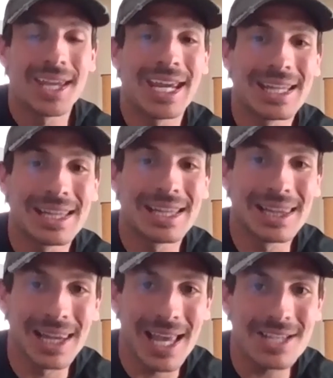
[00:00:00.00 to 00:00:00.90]

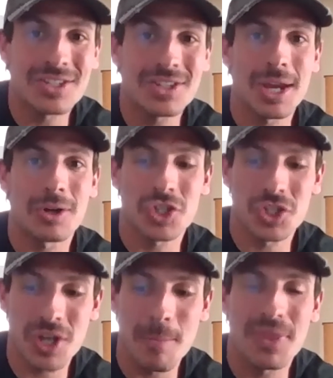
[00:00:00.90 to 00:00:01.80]
unless there's
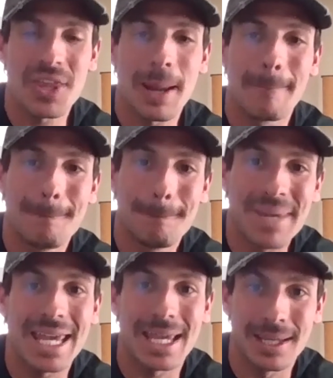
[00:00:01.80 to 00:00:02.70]
something
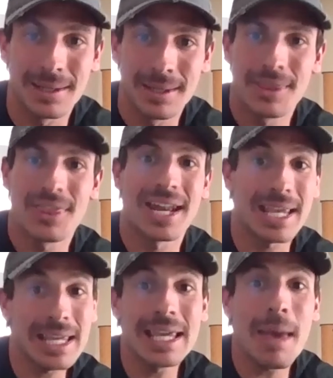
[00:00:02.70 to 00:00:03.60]
big that it
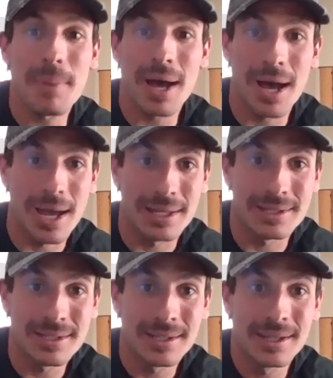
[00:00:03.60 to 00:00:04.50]
can get behind,
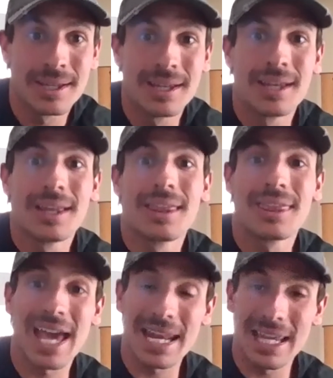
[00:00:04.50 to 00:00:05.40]

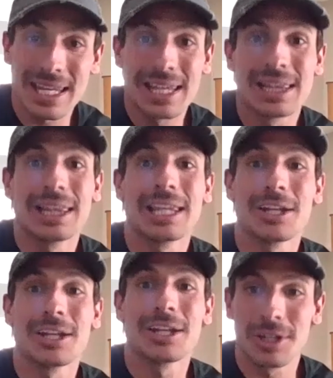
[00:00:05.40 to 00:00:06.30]
that it can
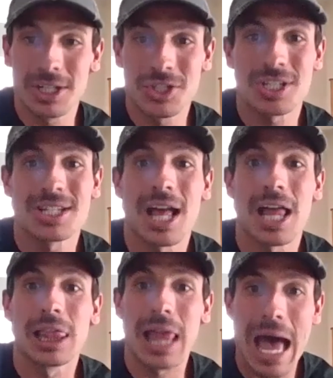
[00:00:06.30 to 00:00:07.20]
literally just
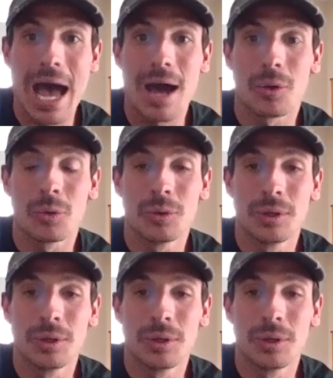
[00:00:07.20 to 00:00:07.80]
allow.